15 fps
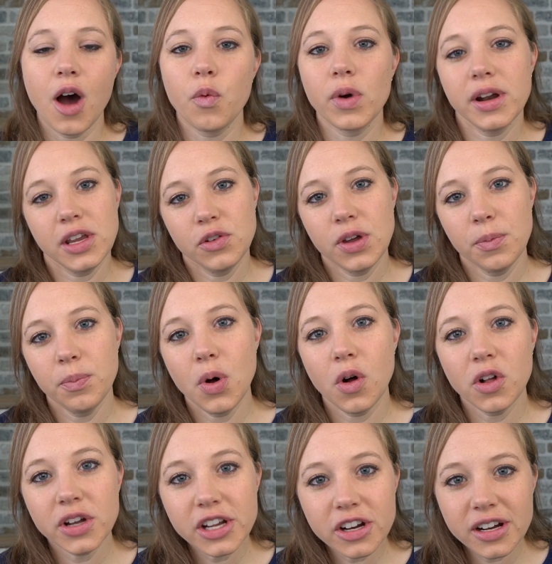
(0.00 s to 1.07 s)
where you can
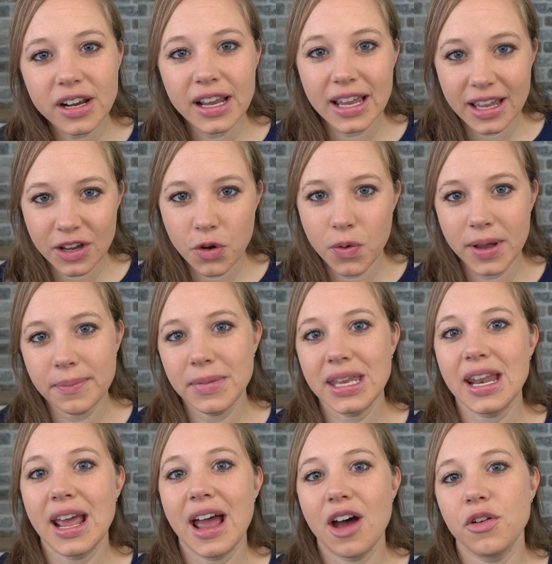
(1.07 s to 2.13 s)
pull your
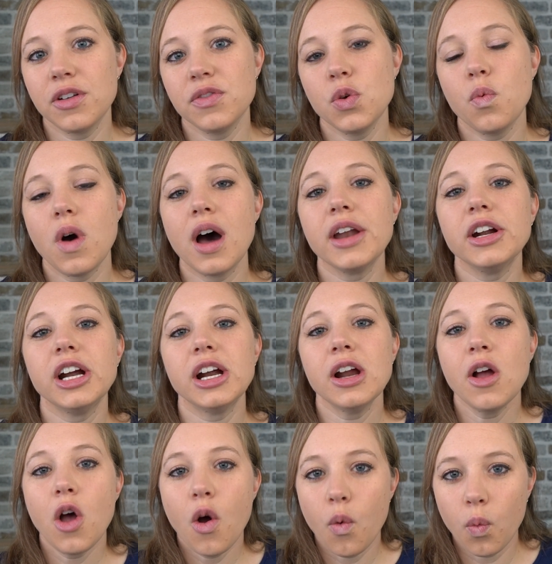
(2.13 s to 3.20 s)
equipment out of the
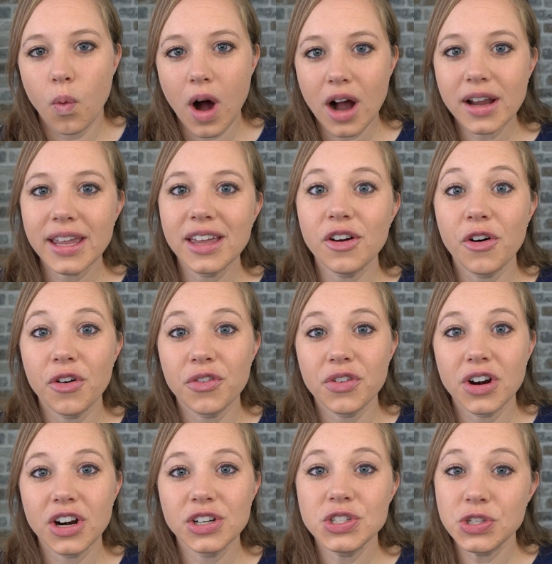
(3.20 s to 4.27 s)
water, walk it
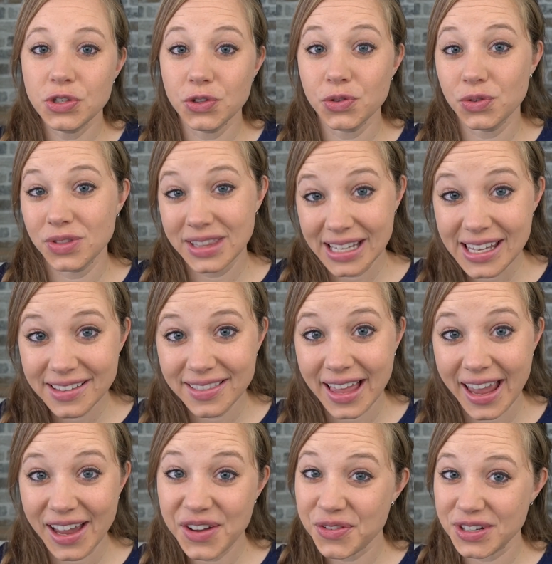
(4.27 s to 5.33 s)
over to Leigh
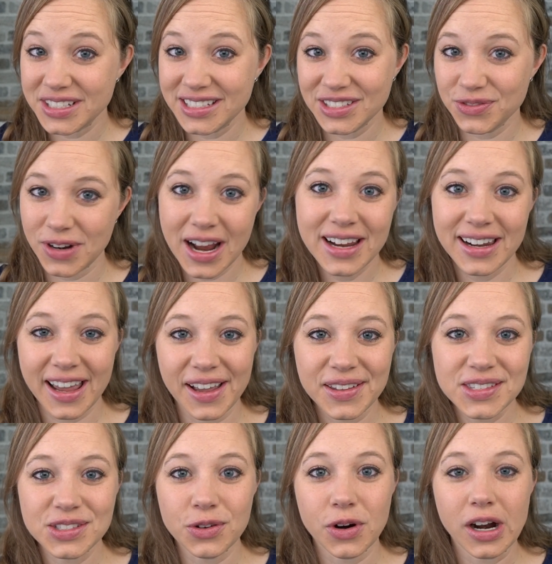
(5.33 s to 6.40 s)
Lake, which is right
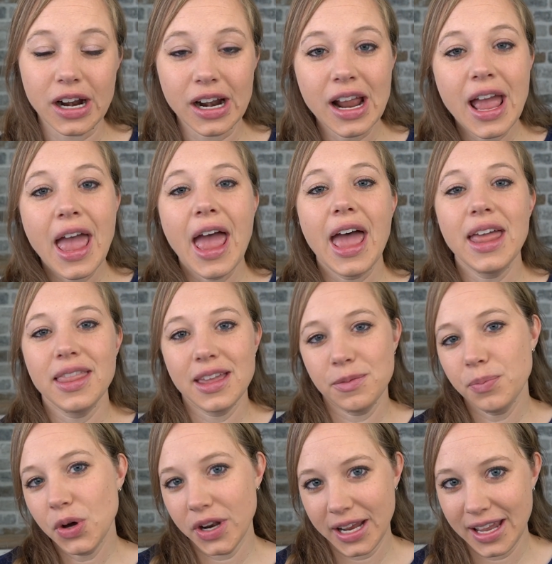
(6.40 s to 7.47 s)
next door, and
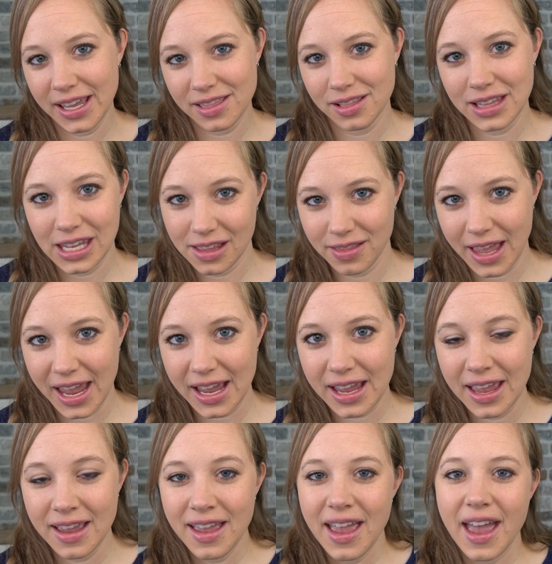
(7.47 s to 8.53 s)
then put it in Leigh
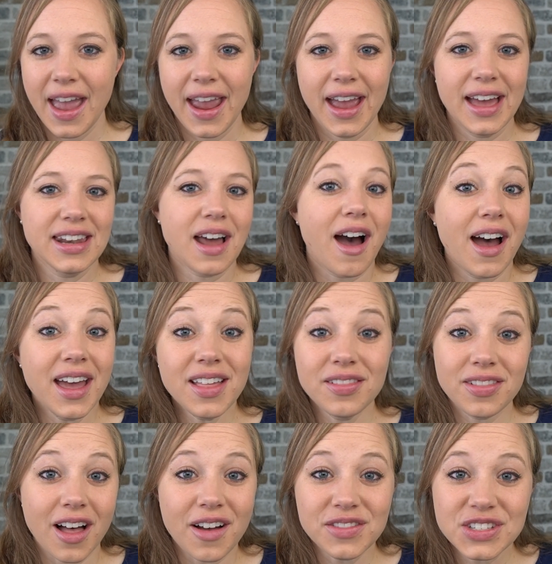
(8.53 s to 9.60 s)
Lake. And I
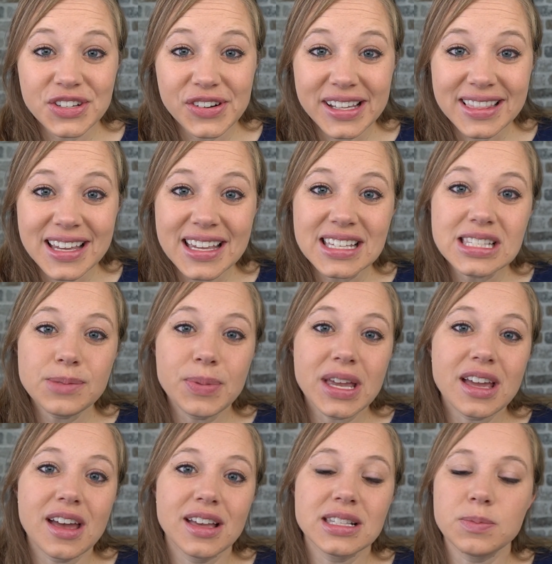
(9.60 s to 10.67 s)
love doing this
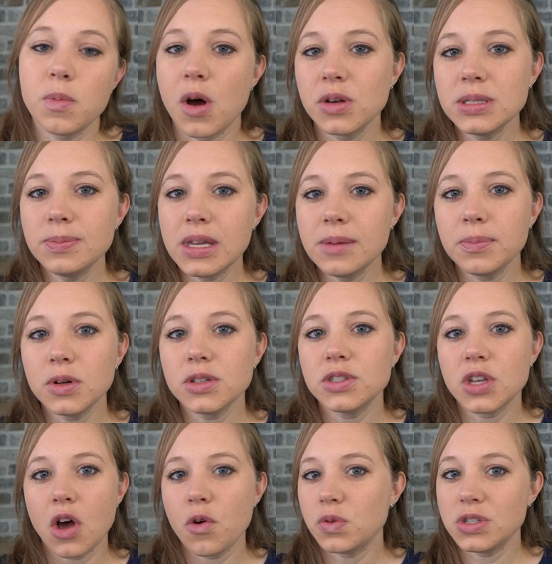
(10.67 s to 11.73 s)
because most people
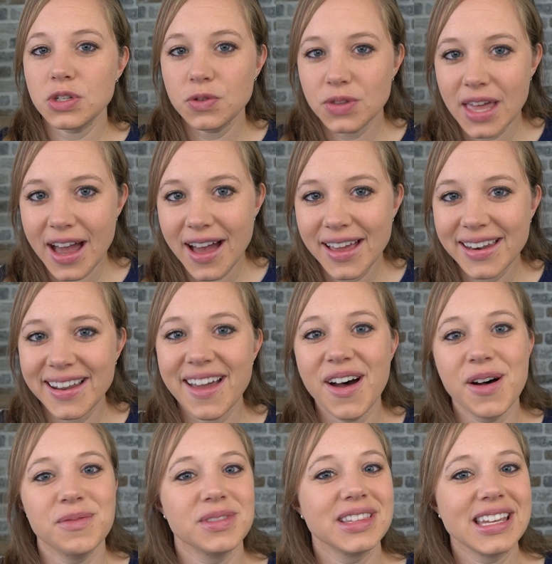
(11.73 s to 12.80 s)
don't do
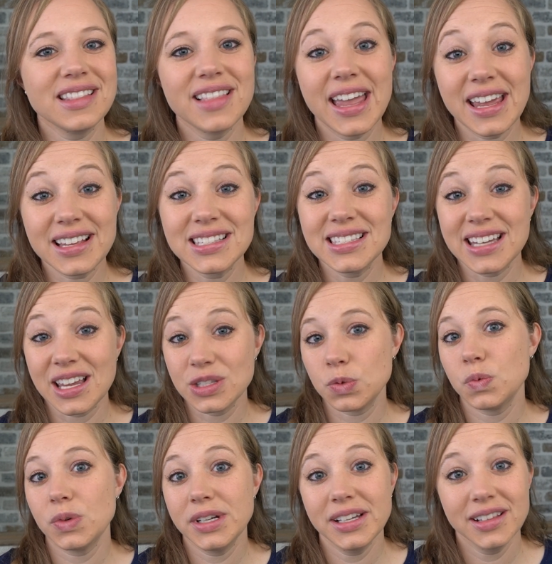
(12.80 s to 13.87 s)
that. Leigh Lake stays
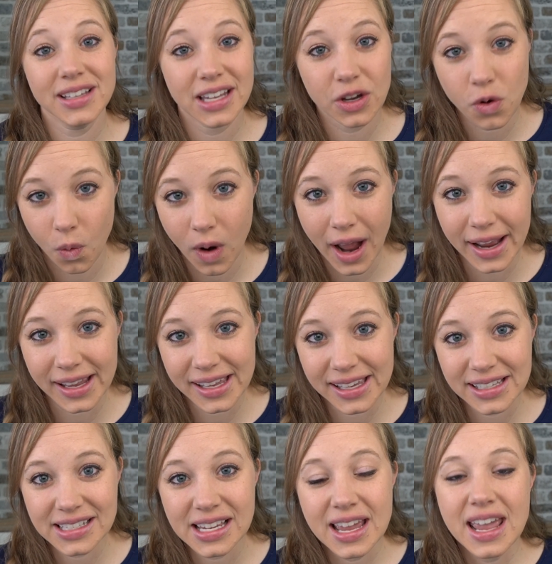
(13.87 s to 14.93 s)
really
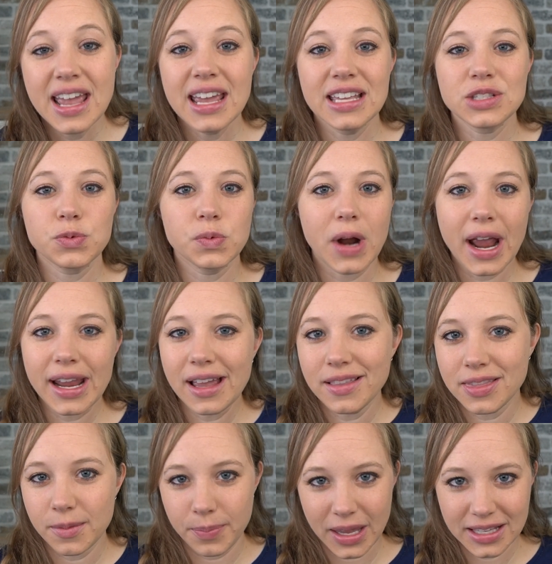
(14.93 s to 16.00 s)
quiet. It's right
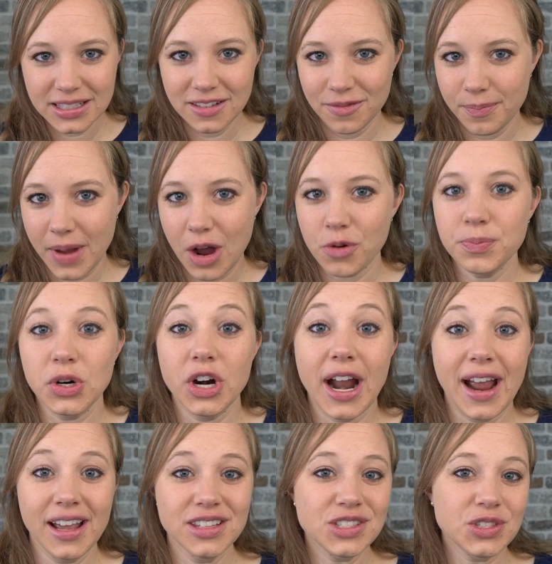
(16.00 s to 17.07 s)
at the base of Mount
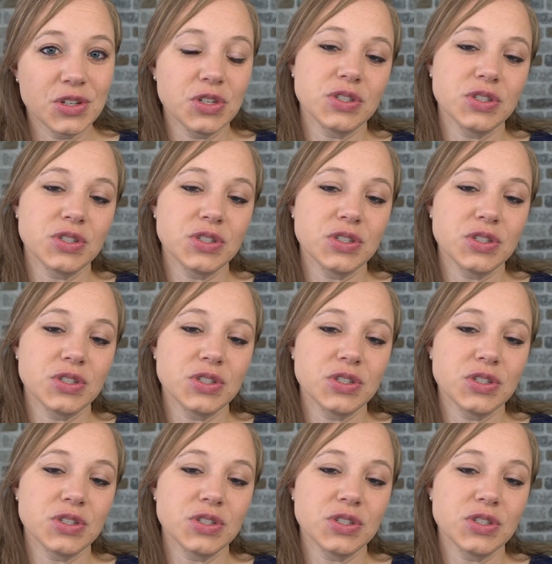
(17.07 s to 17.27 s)
Moran, so